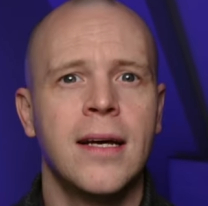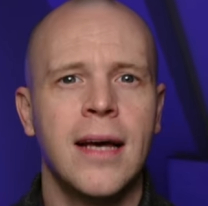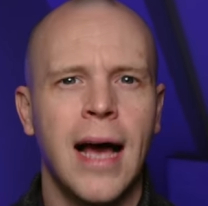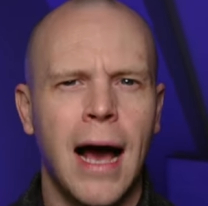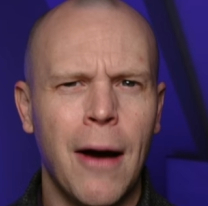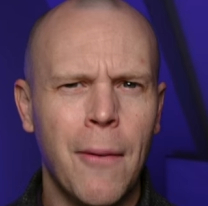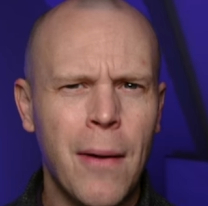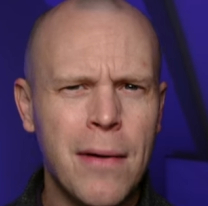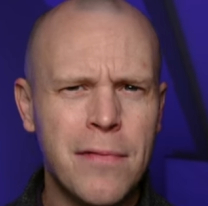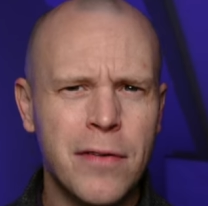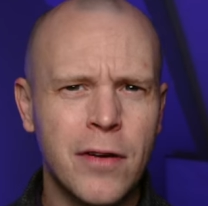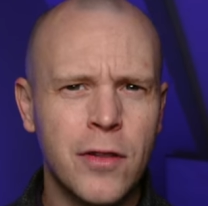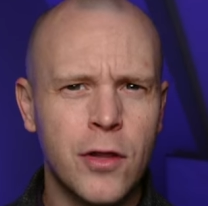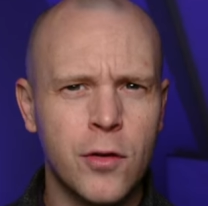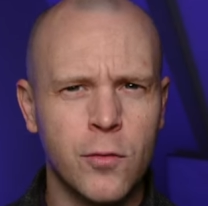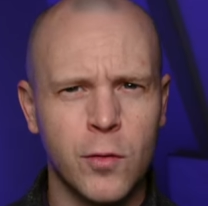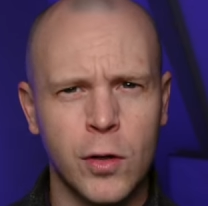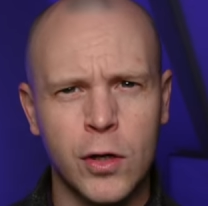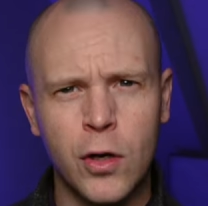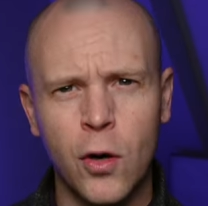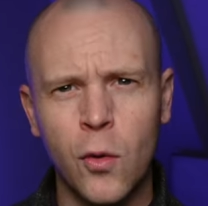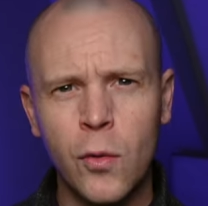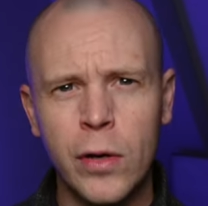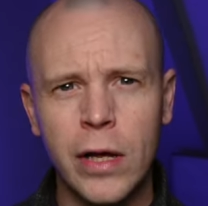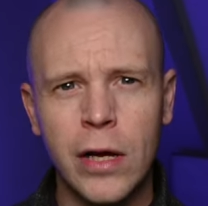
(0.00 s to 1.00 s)
However, the
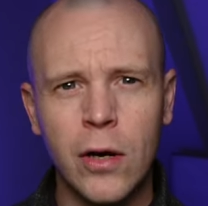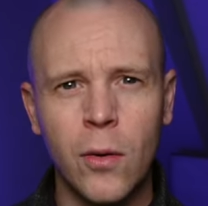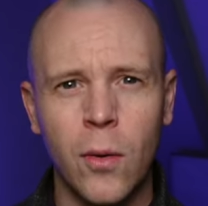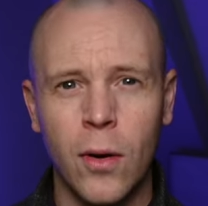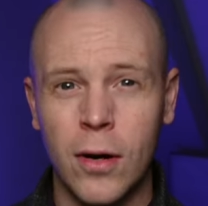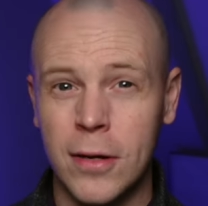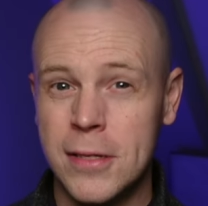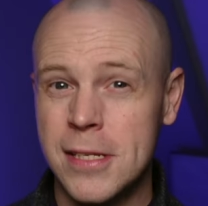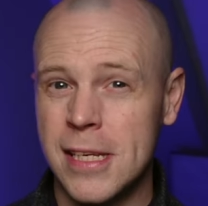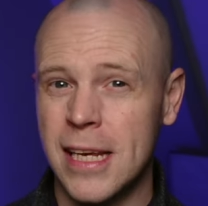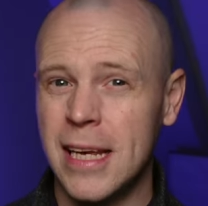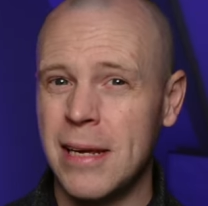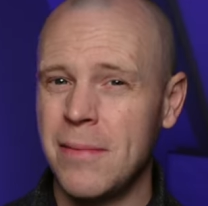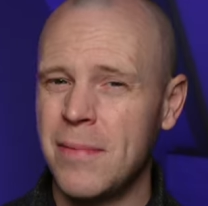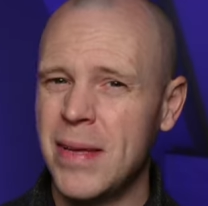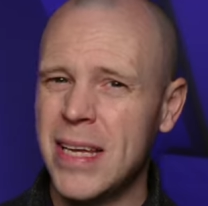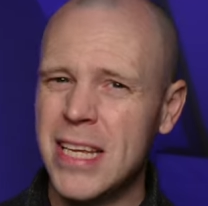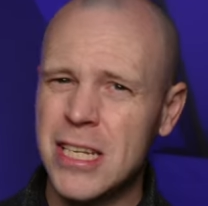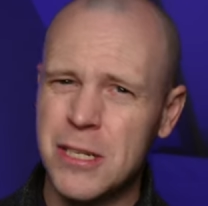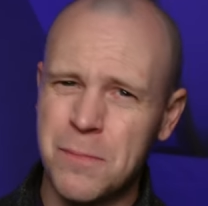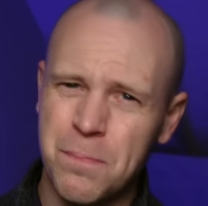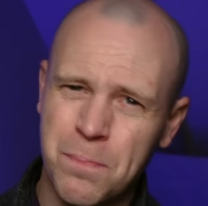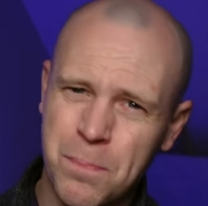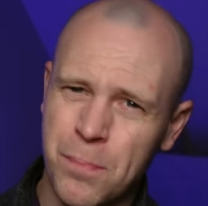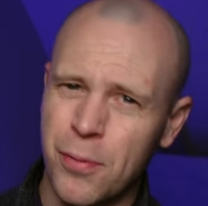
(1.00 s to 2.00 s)
recording quality
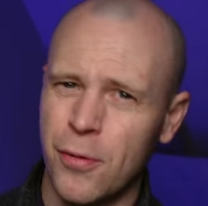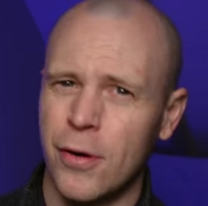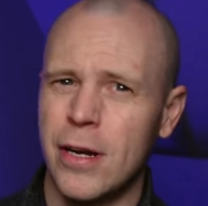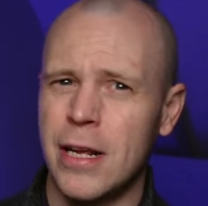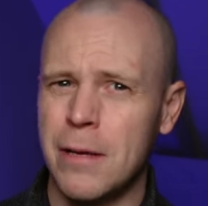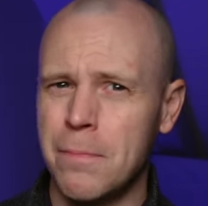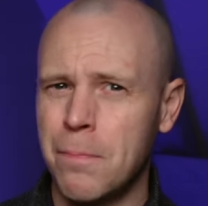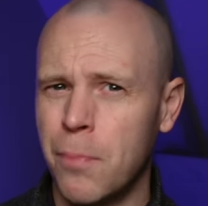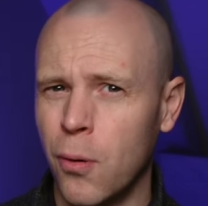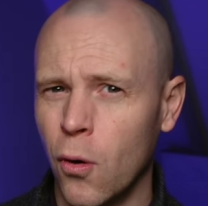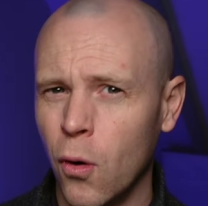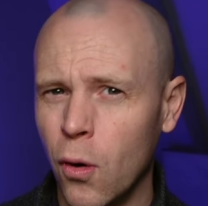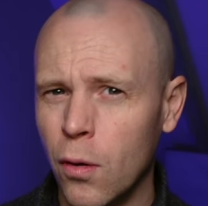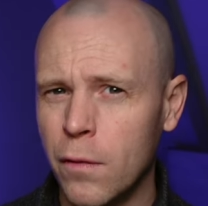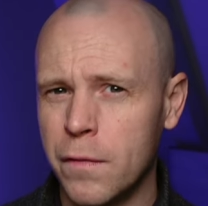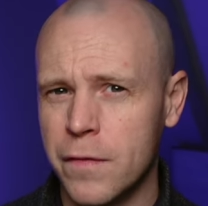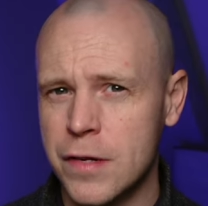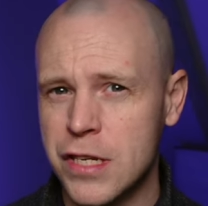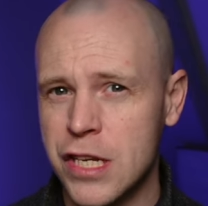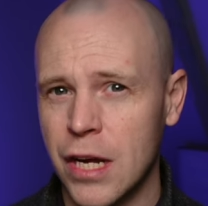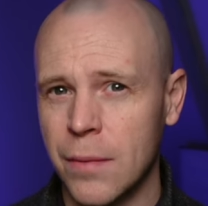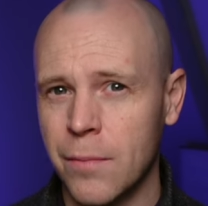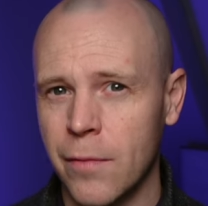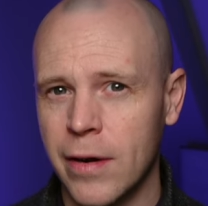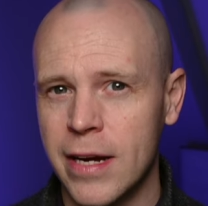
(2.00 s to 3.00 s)
is pretty poor for
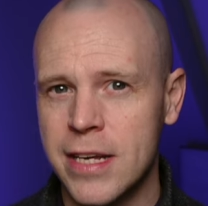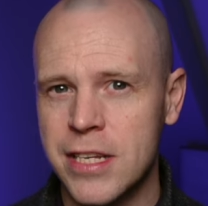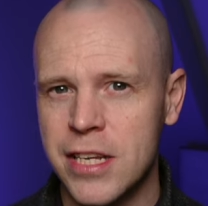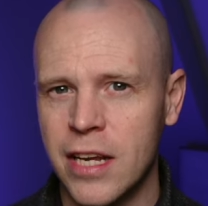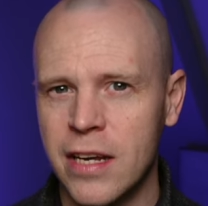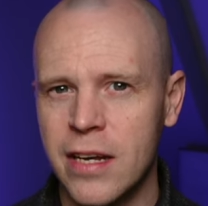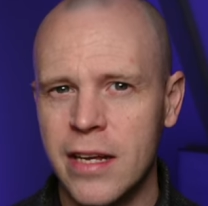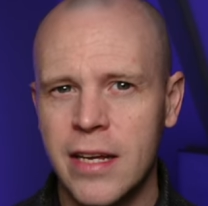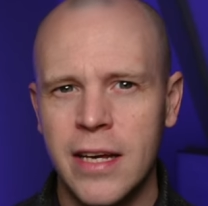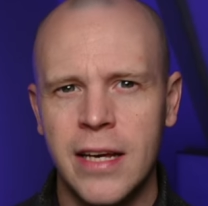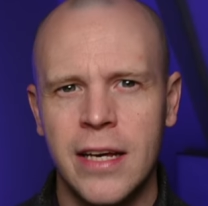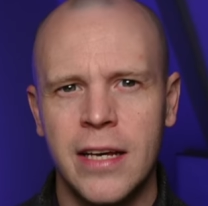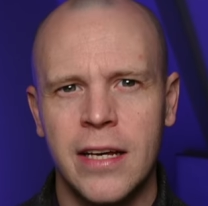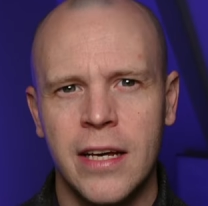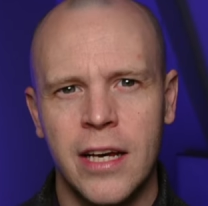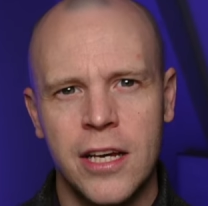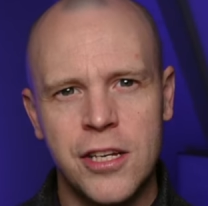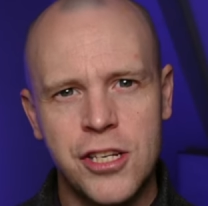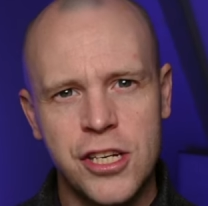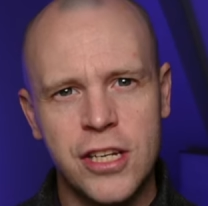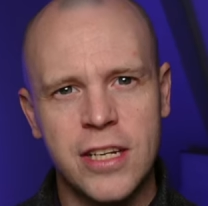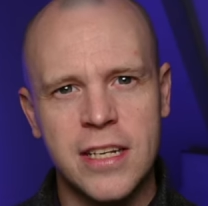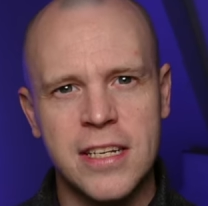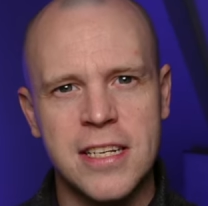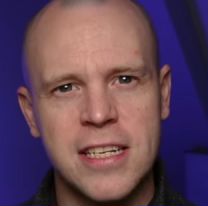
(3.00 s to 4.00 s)
some reason.
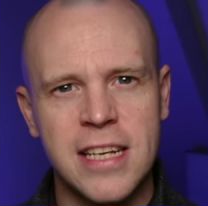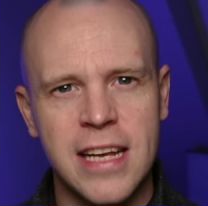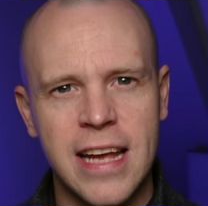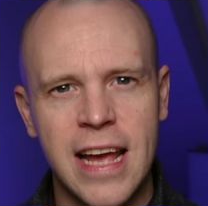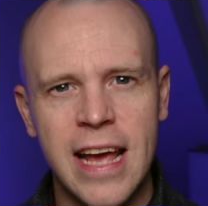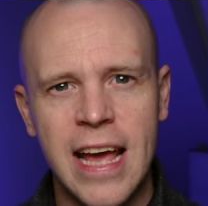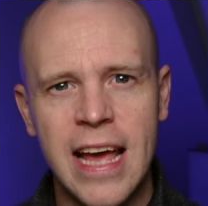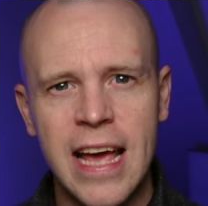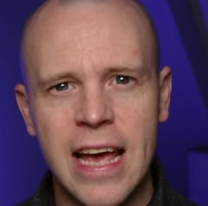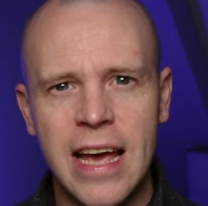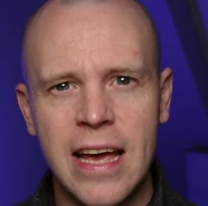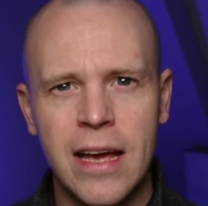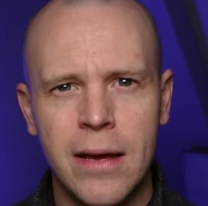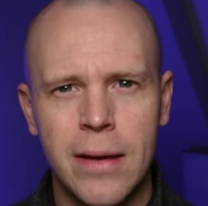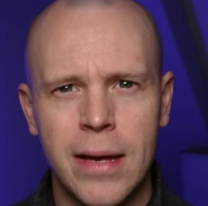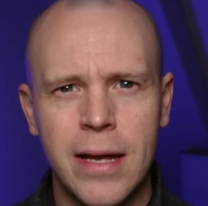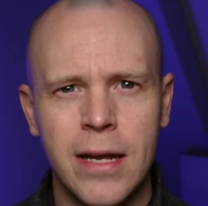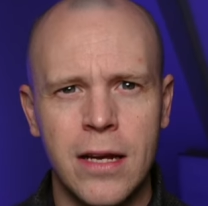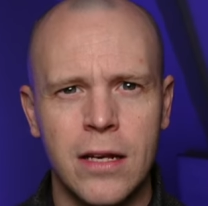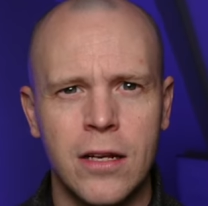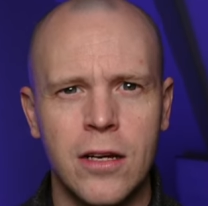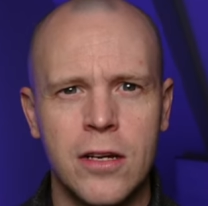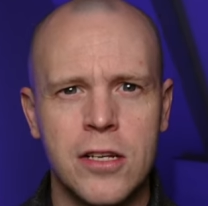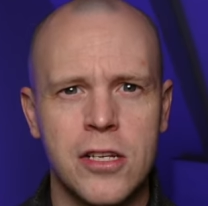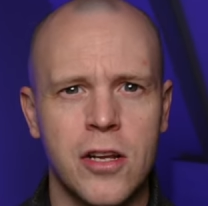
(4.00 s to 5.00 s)
As you can see here,
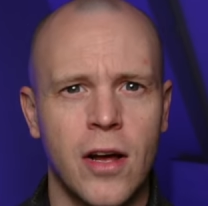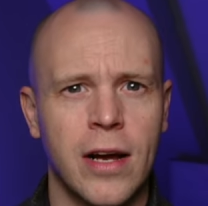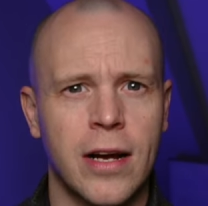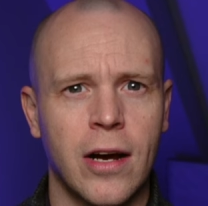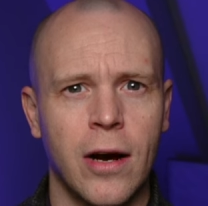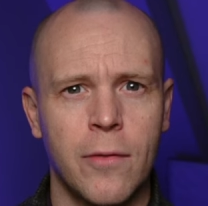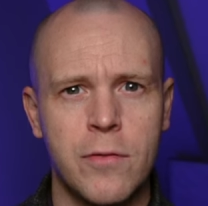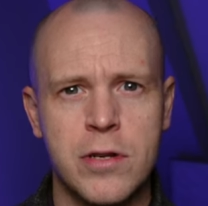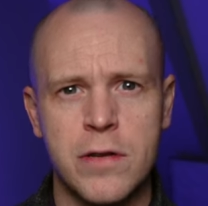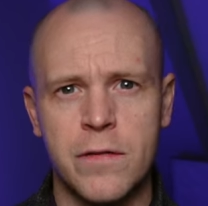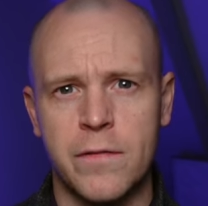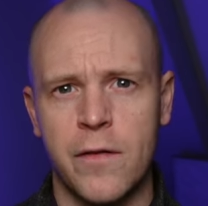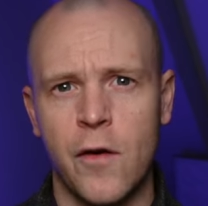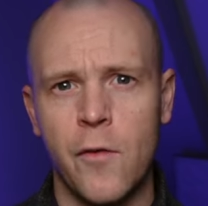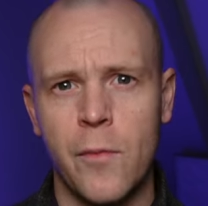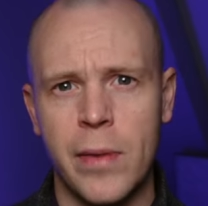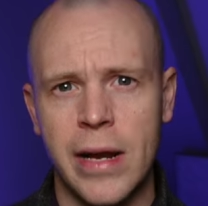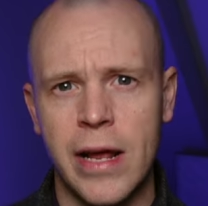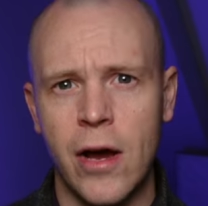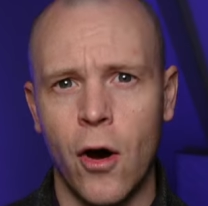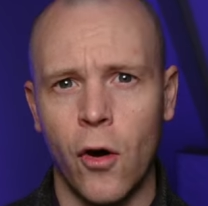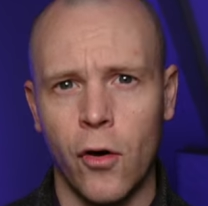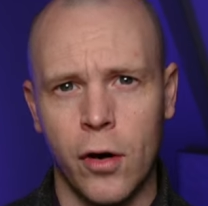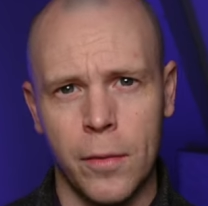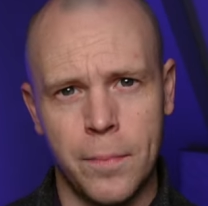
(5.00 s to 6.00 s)
it looks like I was filming
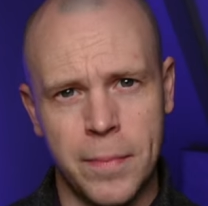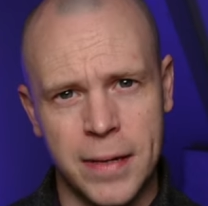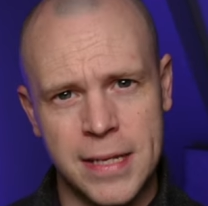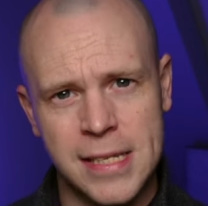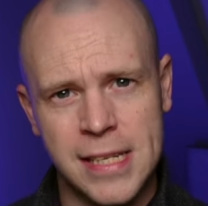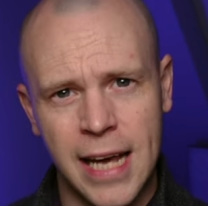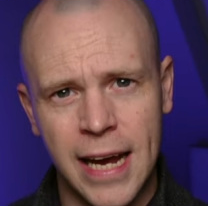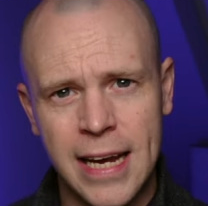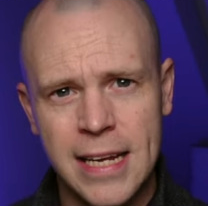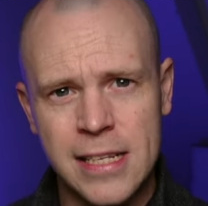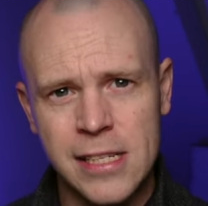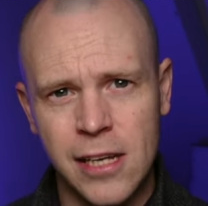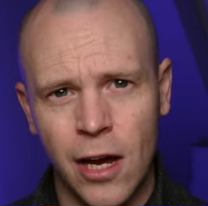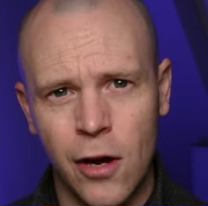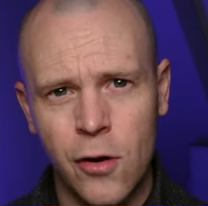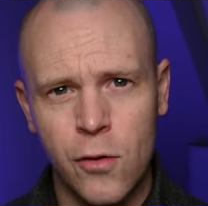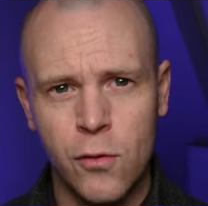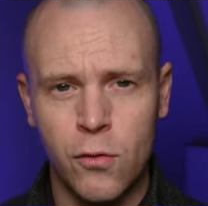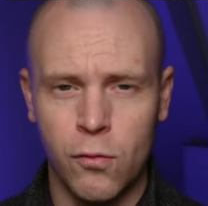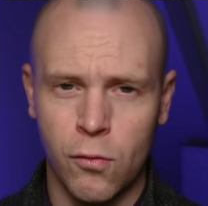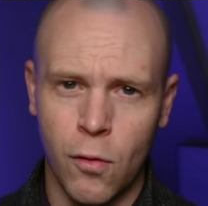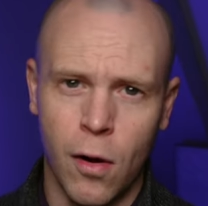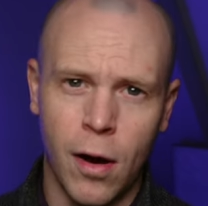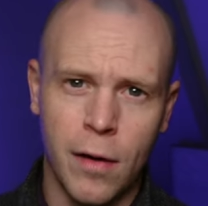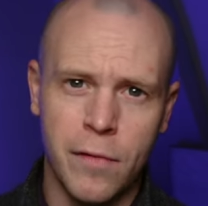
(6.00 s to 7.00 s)
it on a
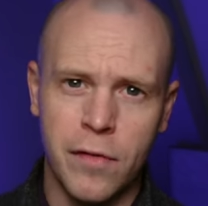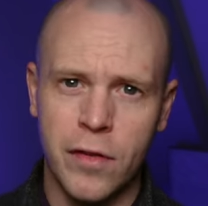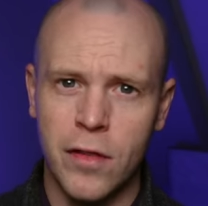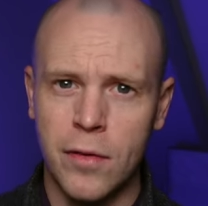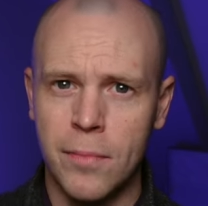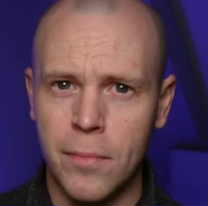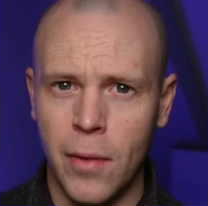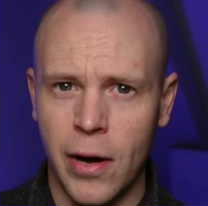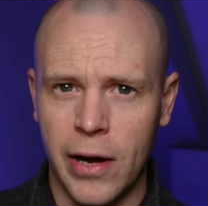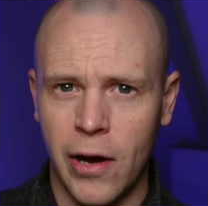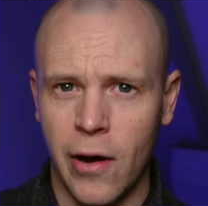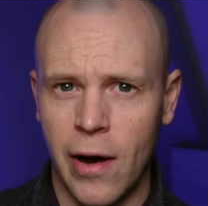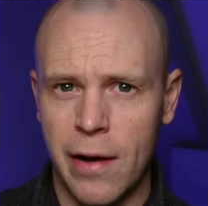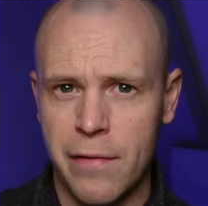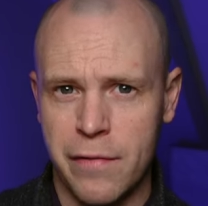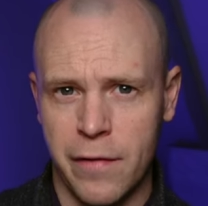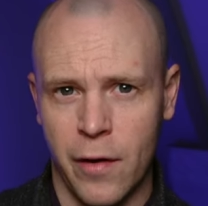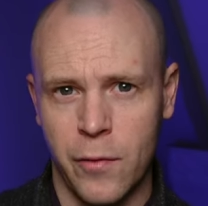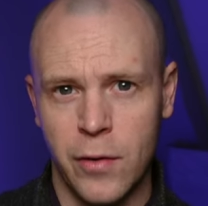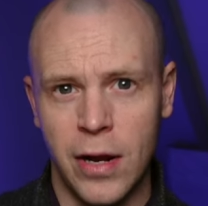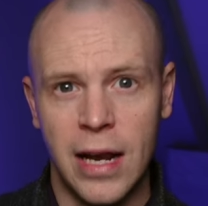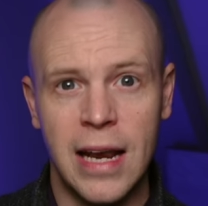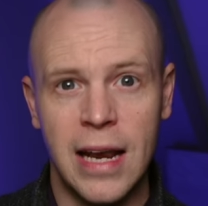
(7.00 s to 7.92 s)
potato rather than my iPhone